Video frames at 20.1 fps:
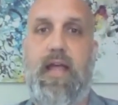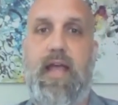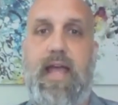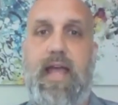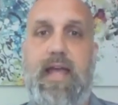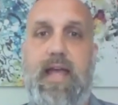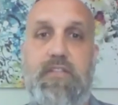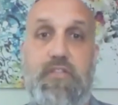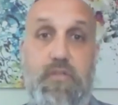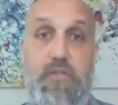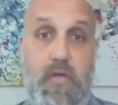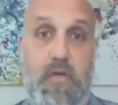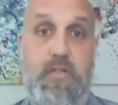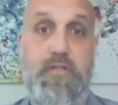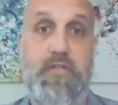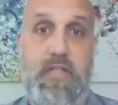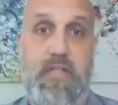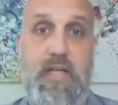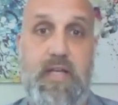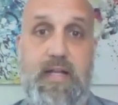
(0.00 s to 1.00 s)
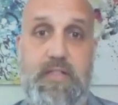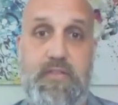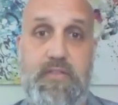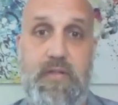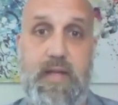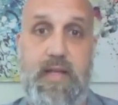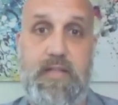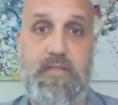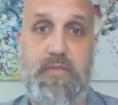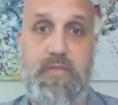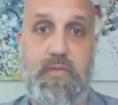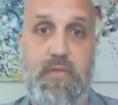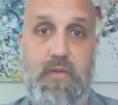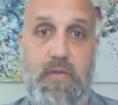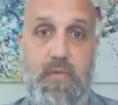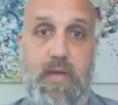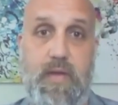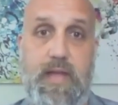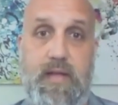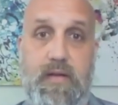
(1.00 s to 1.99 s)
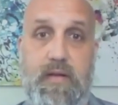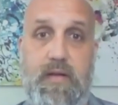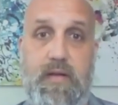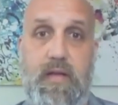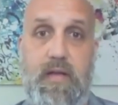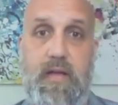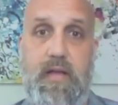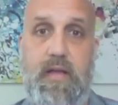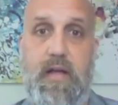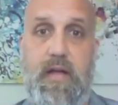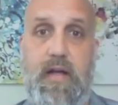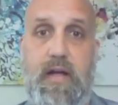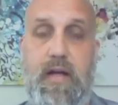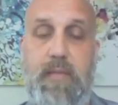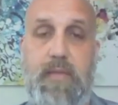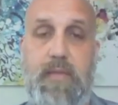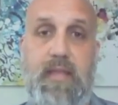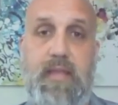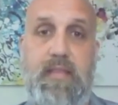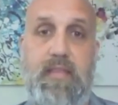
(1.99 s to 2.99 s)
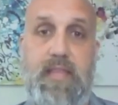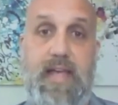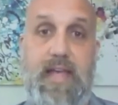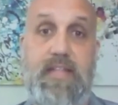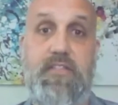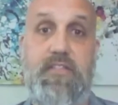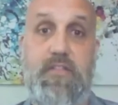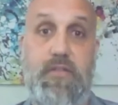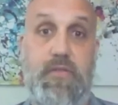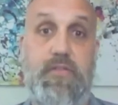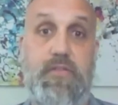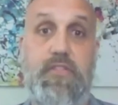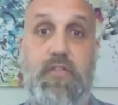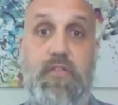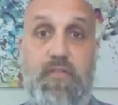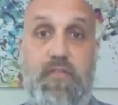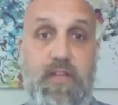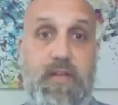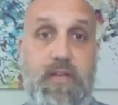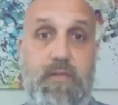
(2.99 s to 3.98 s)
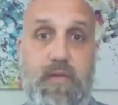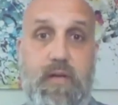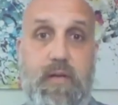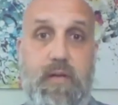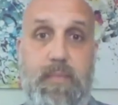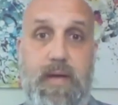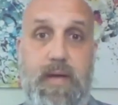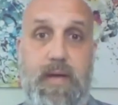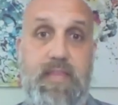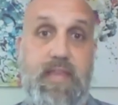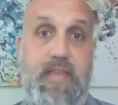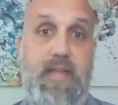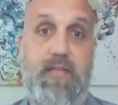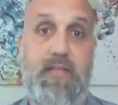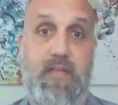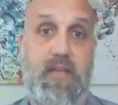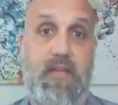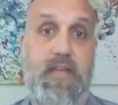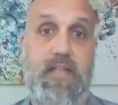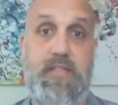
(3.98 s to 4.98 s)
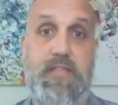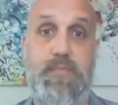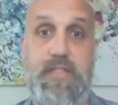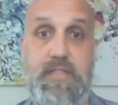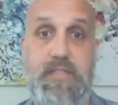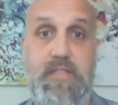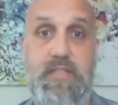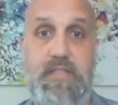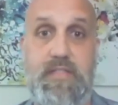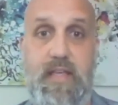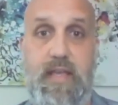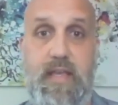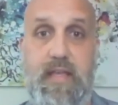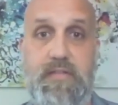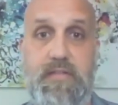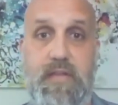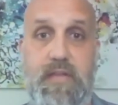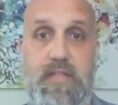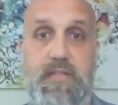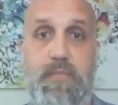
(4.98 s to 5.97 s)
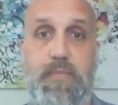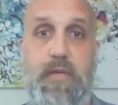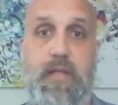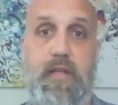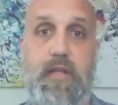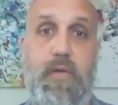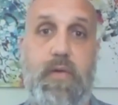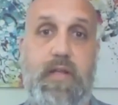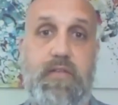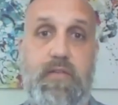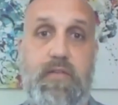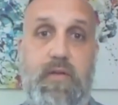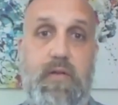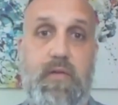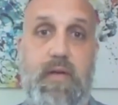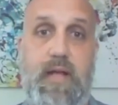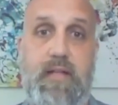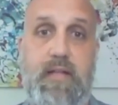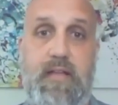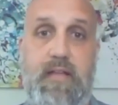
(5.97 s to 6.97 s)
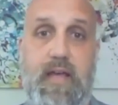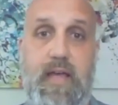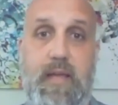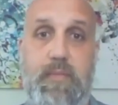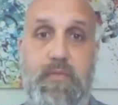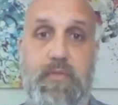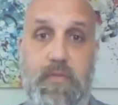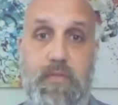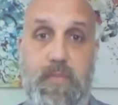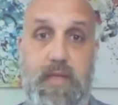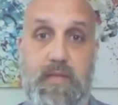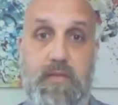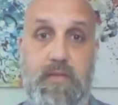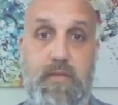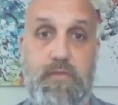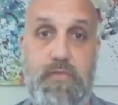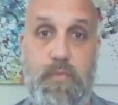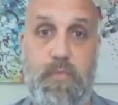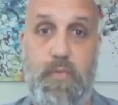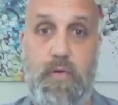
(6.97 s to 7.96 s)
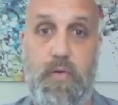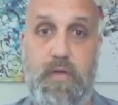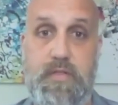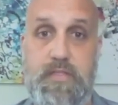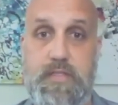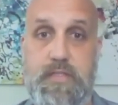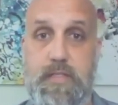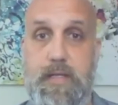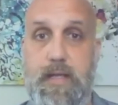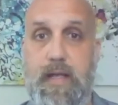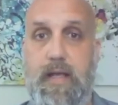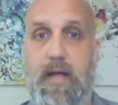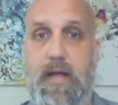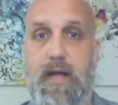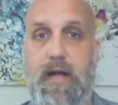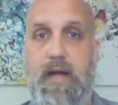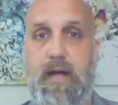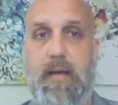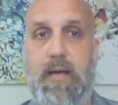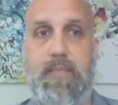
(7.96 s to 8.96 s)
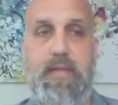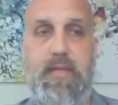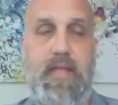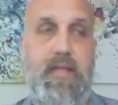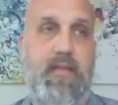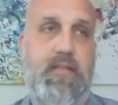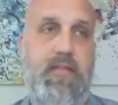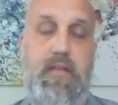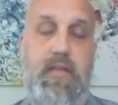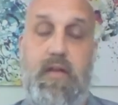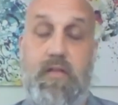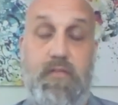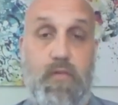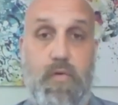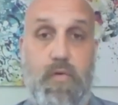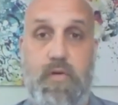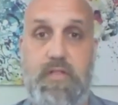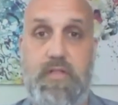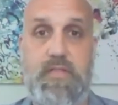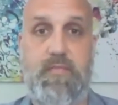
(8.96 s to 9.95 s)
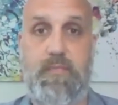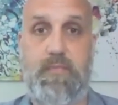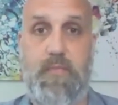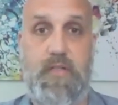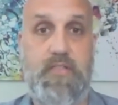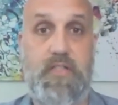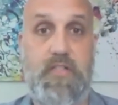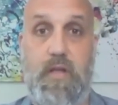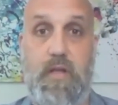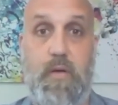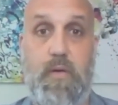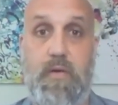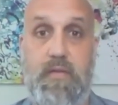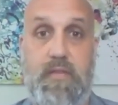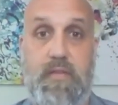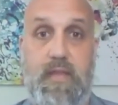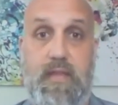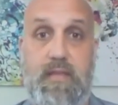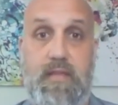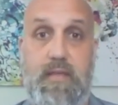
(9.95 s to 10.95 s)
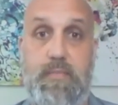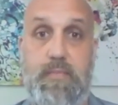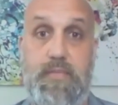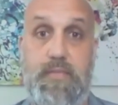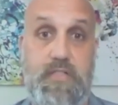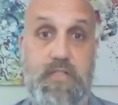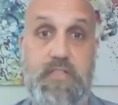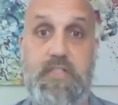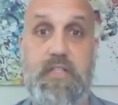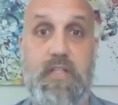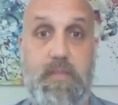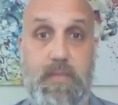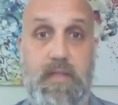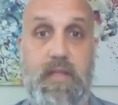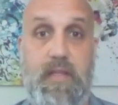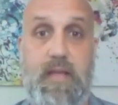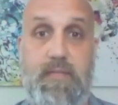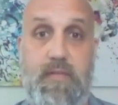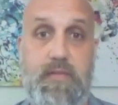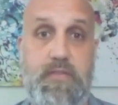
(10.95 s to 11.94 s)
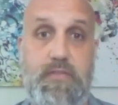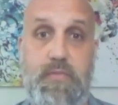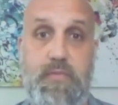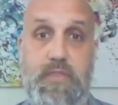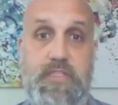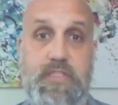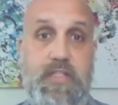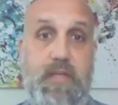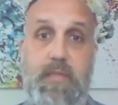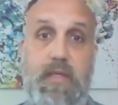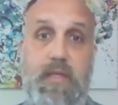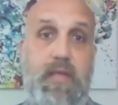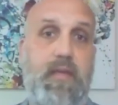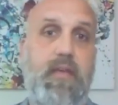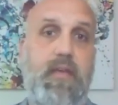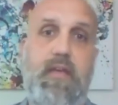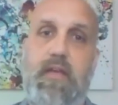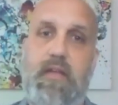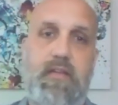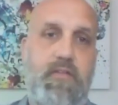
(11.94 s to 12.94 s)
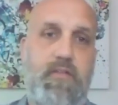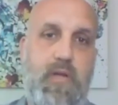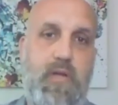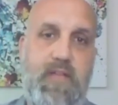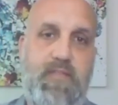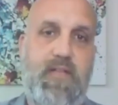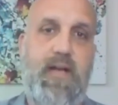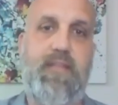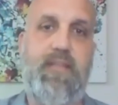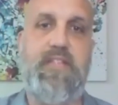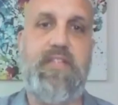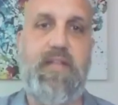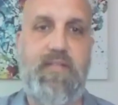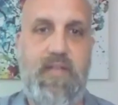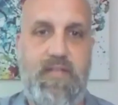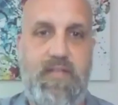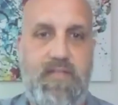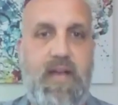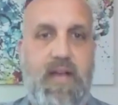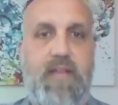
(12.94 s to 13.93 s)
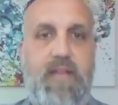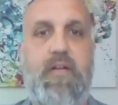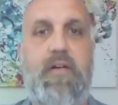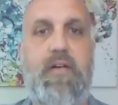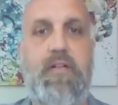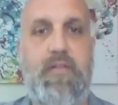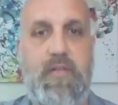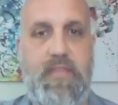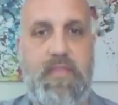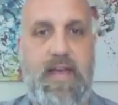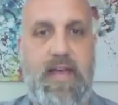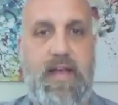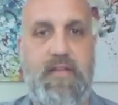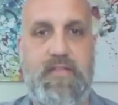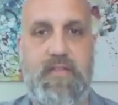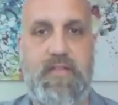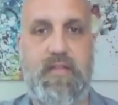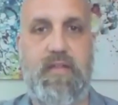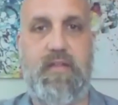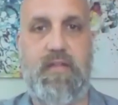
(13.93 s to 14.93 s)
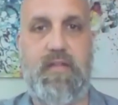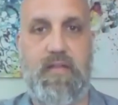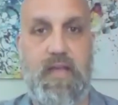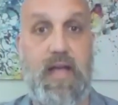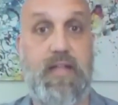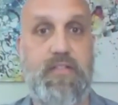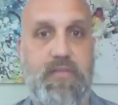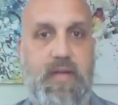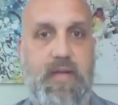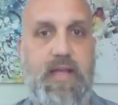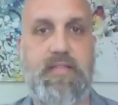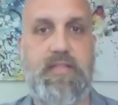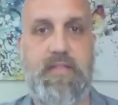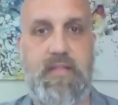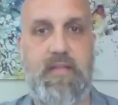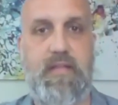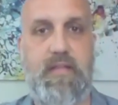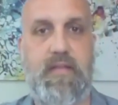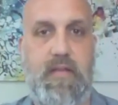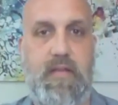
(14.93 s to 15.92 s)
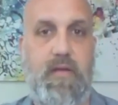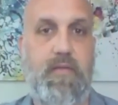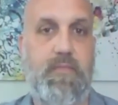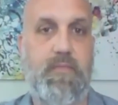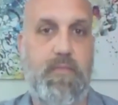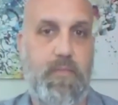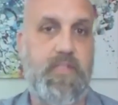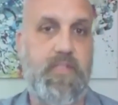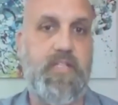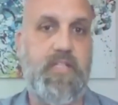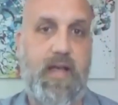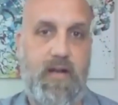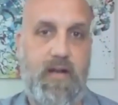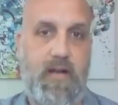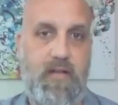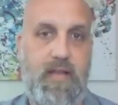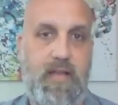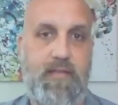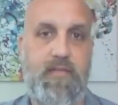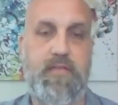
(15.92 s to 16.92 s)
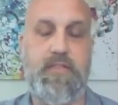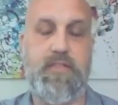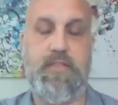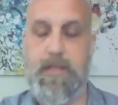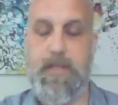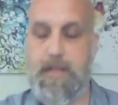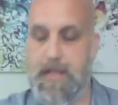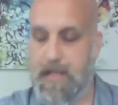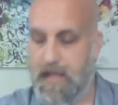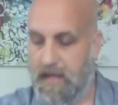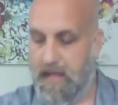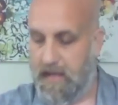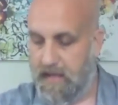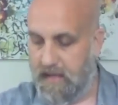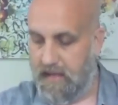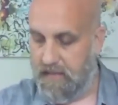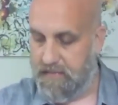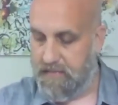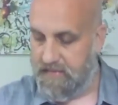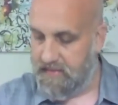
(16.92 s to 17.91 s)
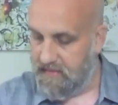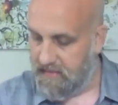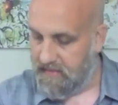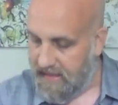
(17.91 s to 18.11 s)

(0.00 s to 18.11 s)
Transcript: at 200 contracts or greater. And that's due to FINRA by the end of the next business day. So that's a pretty quick turnaround time to make those reports. And, of course, much lower than the position limit levels, which can be 25, 75, 100,000 contracts and, much higher levels. And then